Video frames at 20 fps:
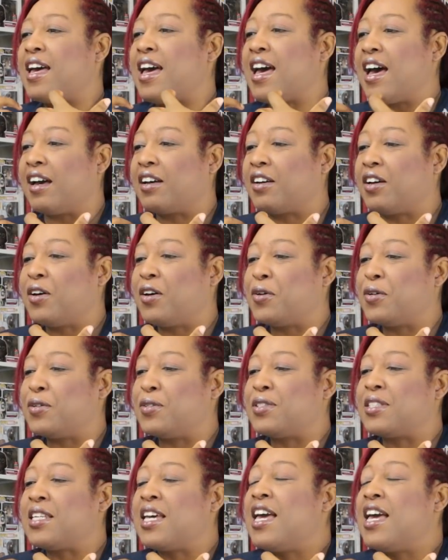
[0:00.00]

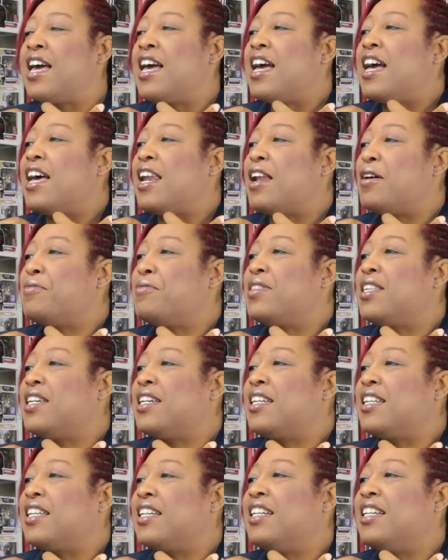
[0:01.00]
echoes. And I'm
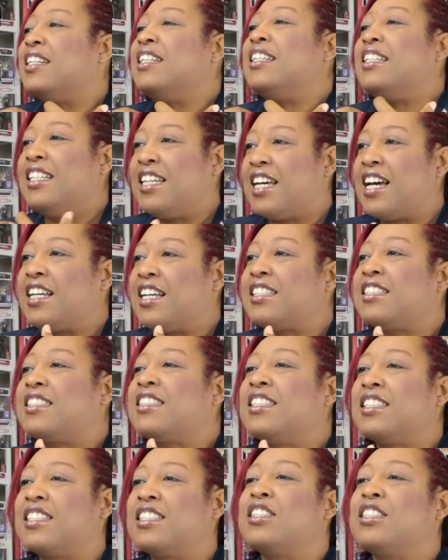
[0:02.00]
thinking, yes,
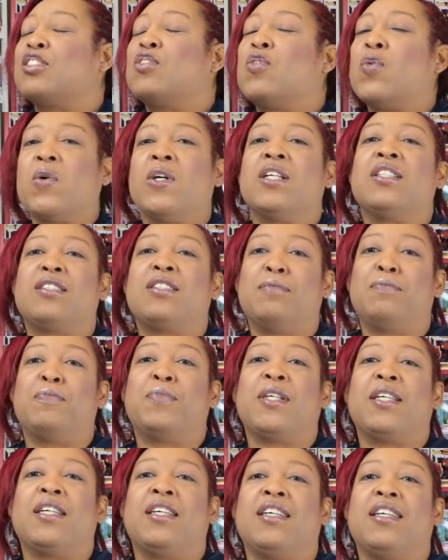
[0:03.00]
this is going to
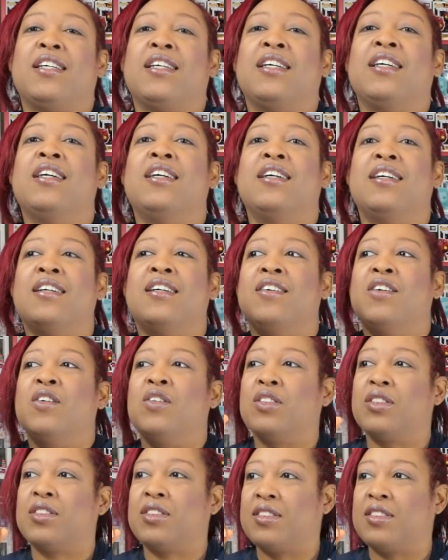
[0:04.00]
be
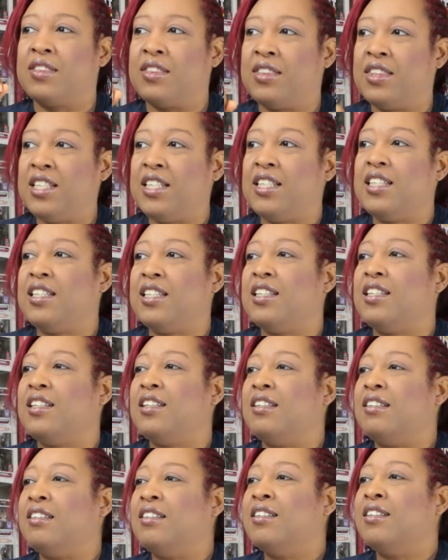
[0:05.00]

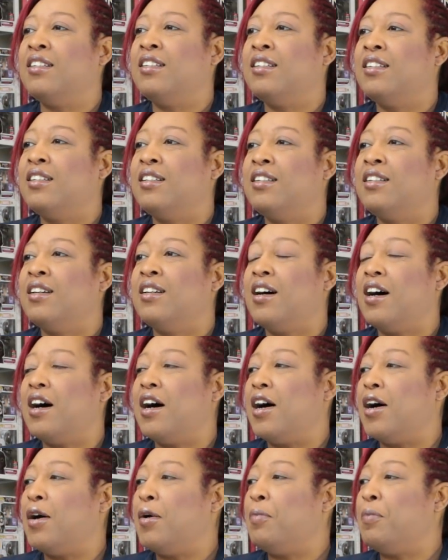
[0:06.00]
the
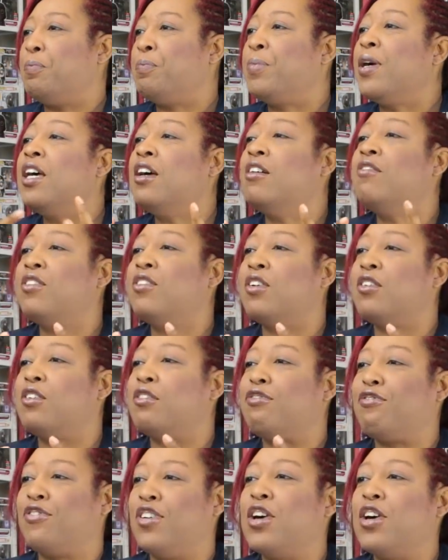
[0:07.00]
pivotal
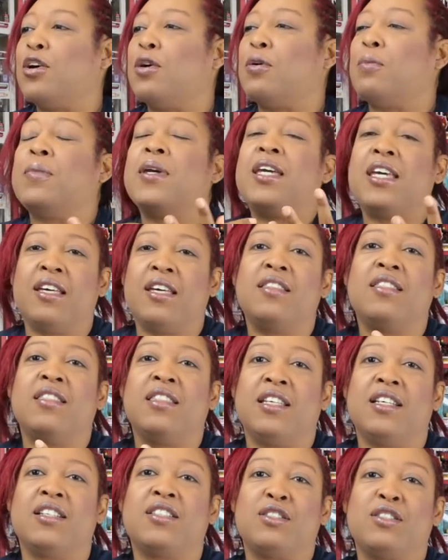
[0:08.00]
film
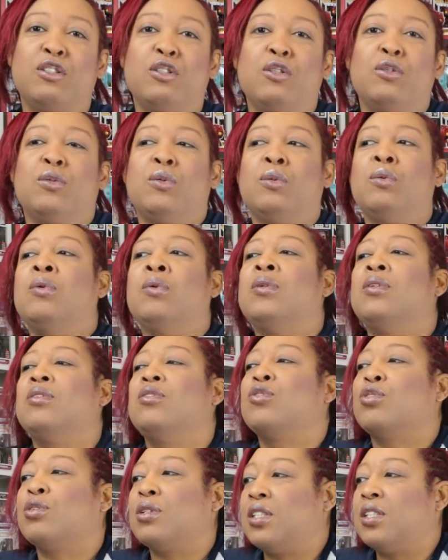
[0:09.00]
in this new
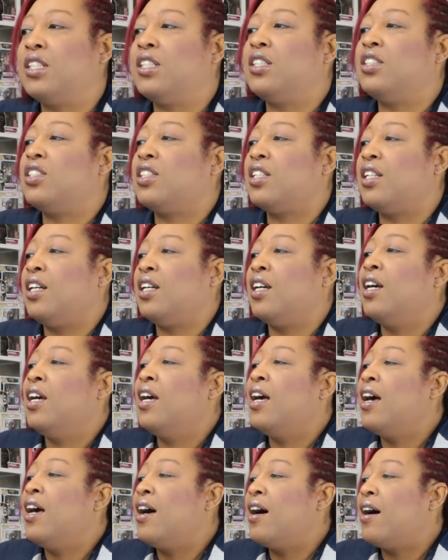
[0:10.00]
trilogy.
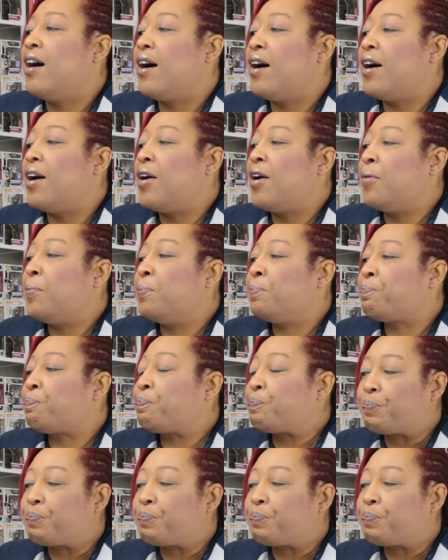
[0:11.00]
We're